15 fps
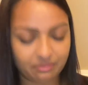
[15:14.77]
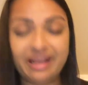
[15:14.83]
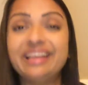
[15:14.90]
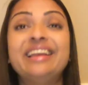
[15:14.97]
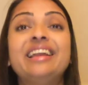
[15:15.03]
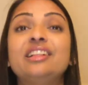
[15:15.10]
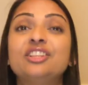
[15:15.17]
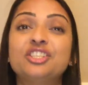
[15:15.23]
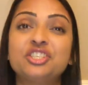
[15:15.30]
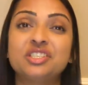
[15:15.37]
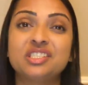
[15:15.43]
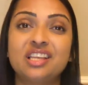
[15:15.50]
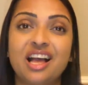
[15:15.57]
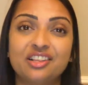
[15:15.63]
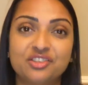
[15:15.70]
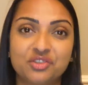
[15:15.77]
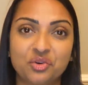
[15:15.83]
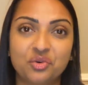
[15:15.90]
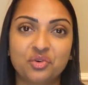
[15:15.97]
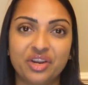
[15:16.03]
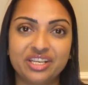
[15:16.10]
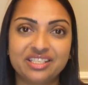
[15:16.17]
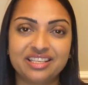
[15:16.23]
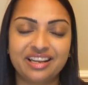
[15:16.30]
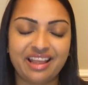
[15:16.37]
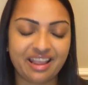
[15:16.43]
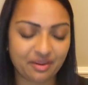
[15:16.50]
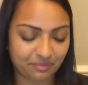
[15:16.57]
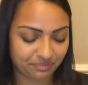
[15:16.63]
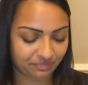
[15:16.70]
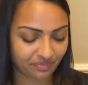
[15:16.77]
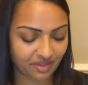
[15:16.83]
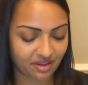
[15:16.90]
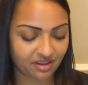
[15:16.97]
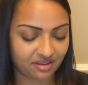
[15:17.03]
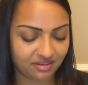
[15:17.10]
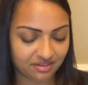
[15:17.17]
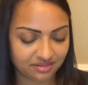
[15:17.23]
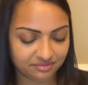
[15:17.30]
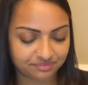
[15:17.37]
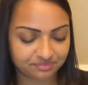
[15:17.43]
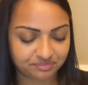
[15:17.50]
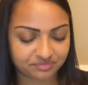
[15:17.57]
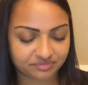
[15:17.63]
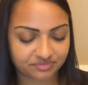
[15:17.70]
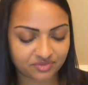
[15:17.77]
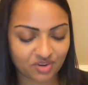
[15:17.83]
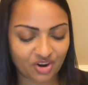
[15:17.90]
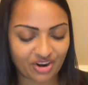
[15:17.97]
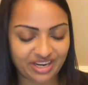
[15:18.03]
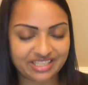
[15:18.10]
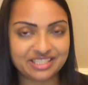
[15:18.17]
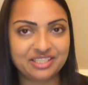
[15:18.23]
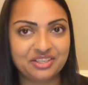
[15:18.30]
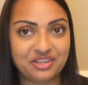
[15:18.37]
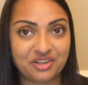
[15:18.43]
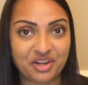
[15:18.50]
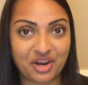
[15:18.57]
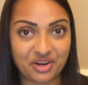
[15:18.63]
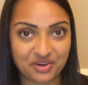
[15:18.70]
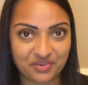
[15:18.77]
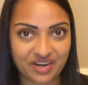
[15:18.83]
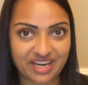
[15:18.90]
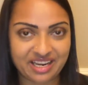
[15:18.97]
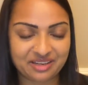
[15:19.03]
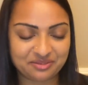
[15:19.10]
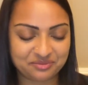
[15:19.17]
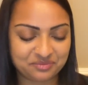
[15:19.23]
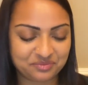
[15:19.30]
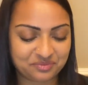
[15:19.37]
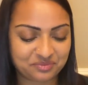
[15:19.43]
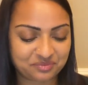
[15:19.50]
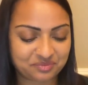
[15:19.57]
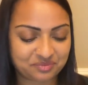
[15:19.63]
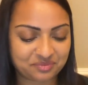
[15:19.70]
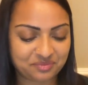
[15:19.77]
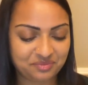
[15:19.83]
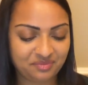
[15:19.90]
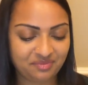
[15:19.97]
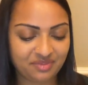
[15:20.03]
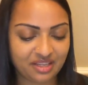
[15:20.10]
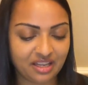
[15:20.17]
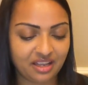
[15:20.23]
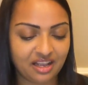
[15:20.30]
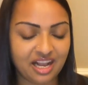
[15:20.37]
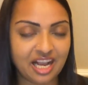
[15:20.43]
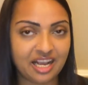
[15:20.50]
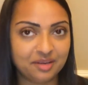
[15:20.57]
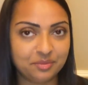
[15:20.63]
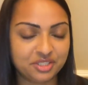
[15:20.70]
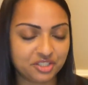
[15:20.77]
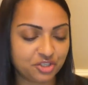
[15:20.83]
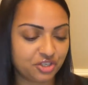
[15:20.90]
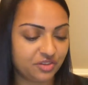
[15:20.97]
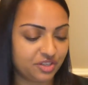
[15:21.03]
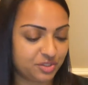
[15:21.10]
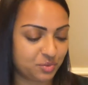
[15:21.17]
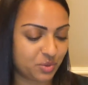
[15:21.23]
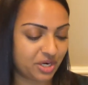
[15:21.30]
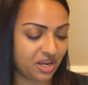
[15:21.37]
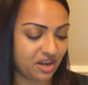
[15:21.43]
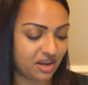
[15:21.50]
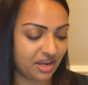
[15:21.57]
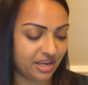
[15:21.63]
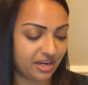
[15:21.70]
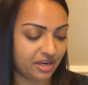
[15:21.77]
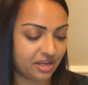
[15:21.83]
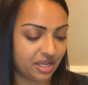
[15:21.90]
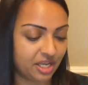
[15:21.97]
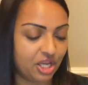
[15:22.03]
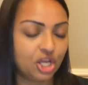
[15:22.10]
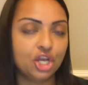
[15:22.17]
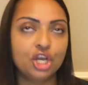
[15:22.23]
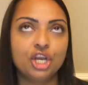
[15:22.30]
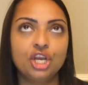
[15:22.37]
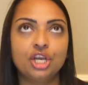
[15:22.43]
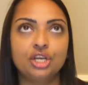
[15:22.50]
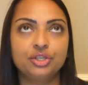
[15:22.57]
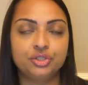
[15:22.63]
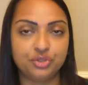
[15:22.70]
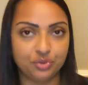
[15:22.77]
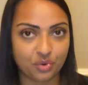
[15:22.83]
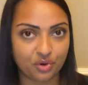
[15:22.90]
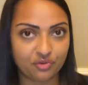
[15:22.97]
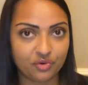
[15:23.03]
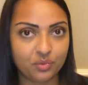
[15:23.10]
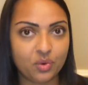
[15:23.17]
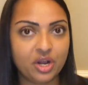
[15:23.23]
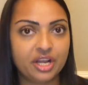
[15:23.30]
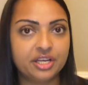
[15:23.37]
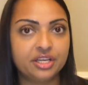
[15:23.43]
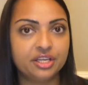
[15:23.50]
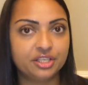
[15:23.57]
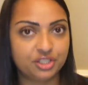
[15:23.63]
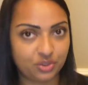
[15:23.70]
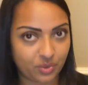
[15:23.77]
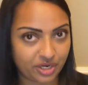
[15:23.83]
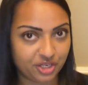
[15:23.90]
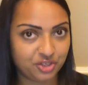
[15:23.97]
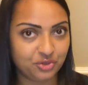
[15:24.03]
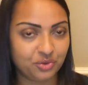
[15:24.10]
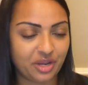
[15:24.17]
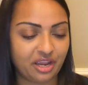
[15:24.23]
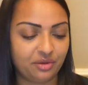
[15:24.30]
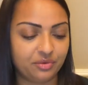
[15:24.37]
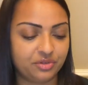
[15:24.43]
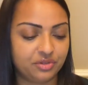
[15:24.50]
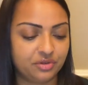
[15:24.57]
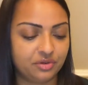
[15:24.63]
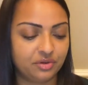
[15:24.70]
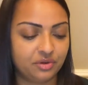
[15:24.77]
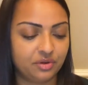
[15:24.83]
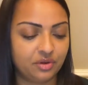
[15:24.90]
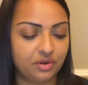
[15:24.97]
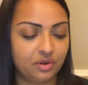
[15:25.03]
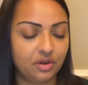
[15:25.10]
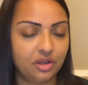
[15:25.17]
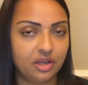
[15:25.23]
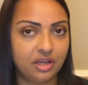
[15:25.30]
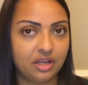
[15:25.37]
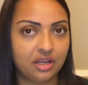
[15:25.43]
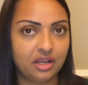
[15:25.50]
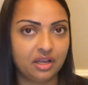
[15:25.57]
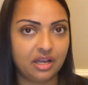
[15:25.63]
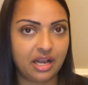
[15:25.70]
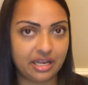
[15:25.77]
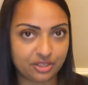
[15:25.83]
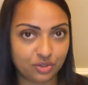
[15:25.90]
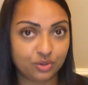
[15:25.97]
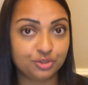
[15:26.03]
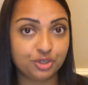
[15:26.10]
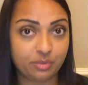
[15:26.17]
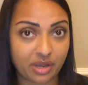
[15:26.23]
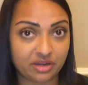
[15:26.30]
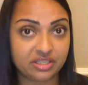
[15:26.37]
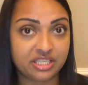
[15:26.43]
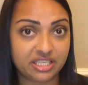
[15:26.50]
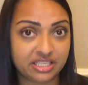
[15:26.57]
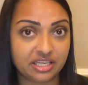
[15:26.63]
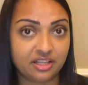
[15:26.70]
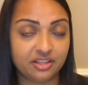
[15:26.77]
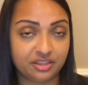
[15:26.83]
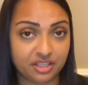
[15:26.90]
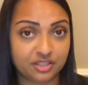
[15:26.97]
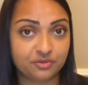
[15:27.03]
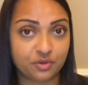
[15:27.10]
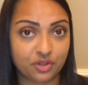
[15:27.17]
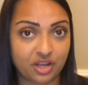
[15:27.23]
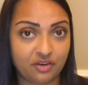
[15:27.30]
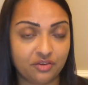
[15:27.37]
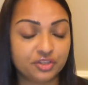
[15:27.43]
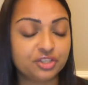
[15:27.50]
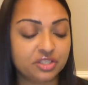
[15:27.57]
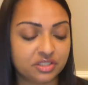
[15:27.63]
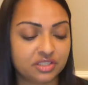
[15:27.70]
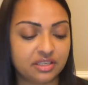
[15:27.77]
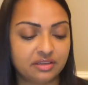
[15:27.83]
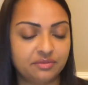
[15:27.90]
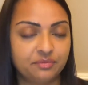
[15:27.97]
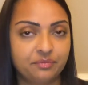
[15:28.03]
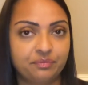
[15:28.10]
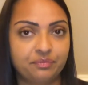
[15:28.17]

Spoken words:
My English is not so great today. All right, are you ready? I'm stitching this one on 2 over 1, 22 count. I told you about detailing these full coverages.